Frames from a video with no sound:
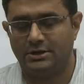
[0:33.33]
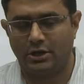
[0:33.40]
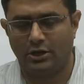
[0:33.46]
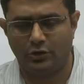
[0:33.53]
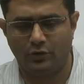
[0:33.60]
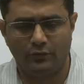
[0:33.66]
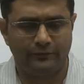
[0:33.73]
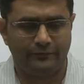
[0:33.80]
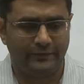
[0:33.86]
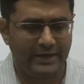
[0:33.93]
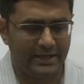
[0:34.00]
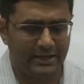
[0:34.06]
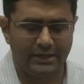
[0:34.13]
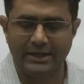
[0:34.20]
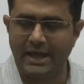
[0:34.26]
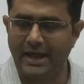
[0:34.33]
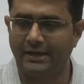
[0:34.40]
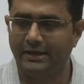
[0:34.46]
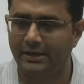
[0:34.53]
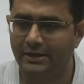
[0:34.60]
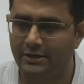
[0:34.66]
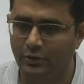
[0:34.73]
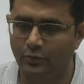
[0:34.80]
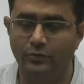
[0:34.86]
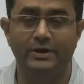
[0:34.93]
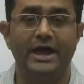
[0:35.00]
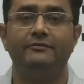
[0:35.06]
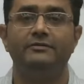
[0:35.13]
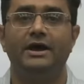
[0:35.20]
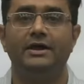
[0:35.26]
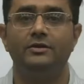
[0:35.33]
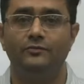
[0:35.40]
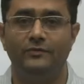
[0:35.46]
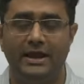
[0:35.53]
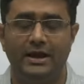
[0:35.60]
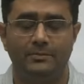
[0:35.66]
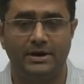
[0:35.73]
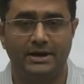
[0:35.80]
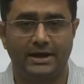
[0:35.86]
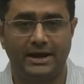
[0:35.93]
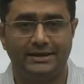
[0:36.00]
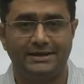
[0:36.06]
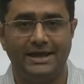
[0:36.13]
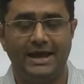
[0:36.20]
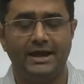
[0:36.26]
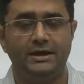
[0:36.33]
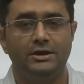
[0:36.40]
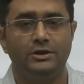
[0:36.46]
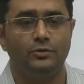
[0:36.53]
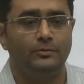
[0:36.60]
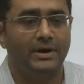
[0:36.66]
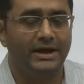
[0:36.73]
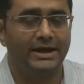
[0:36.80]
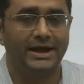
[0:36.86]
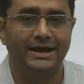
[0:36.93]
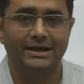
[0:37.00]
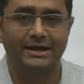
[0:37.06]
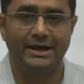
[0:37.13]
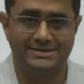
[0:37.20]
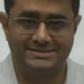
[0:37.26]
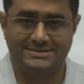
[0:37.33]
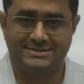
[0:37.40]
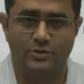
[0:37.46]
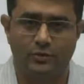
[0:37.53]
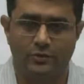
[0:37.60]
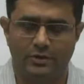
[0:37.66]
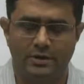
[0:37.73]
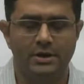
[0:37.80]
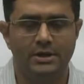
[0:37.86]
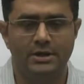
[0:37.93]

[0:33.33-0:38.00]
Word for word: you feel that you would have done well, but at the end you might get less score.